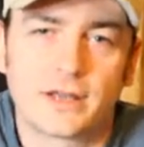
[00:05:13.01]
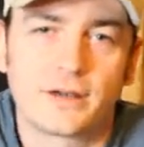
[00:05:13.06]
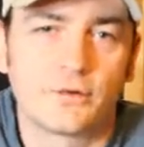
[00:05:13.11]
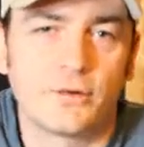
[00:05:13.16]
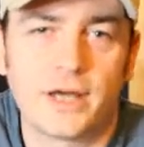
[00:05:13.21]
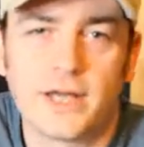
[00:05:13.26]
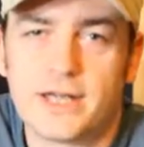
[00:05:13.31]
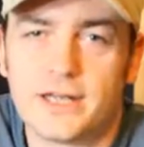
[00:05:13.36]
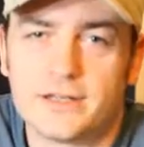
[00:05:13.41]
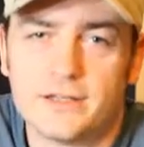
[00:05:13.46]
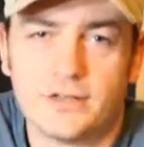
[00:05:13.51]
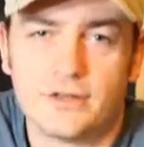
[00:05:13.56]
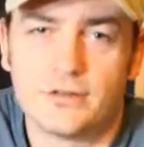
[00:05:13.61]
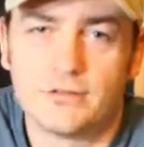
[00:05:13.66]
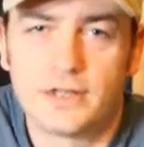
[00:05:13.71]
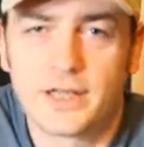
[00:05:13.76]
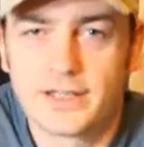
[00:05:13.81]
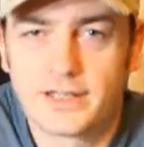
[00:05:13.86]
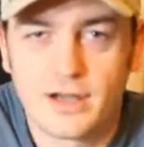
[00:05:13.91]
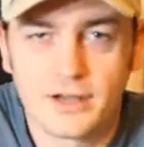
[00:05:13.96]
grain and you don't
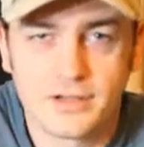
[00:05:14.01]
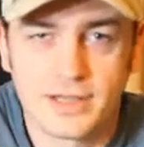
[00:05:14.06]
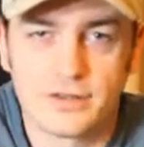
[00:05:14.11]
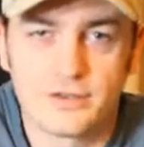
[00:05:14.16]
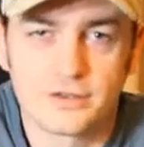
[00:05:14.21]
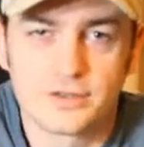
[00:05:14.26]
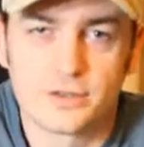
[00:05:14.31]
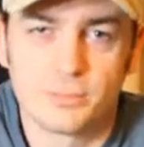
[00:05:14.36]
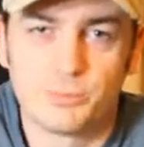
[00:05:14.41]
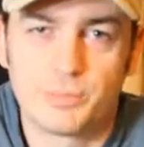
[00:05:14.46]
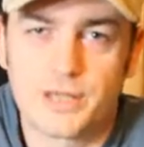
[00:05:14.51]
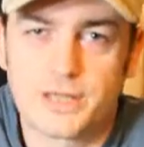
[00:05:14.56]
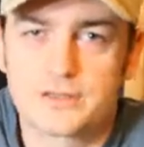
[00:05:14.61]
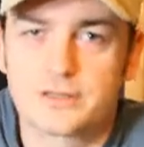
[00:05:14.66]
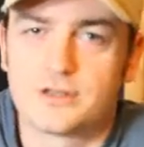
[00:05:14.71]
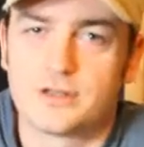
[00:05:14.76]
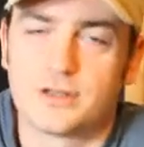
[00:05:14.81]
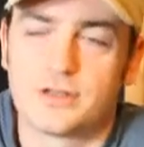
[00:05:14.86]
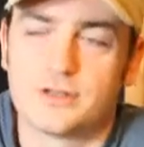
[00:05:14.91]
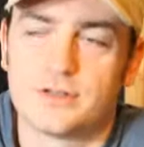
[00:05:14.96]
like how that looks in
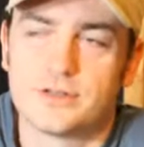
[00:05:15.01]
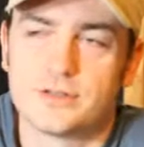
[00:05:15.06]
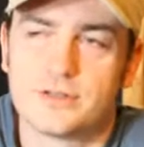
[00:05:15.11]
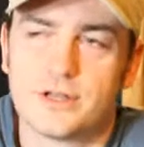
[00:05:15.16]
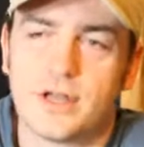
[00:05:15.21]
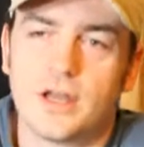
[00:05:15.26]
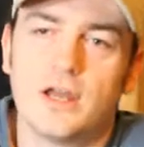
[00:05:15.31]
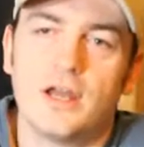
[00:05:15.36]
pictures,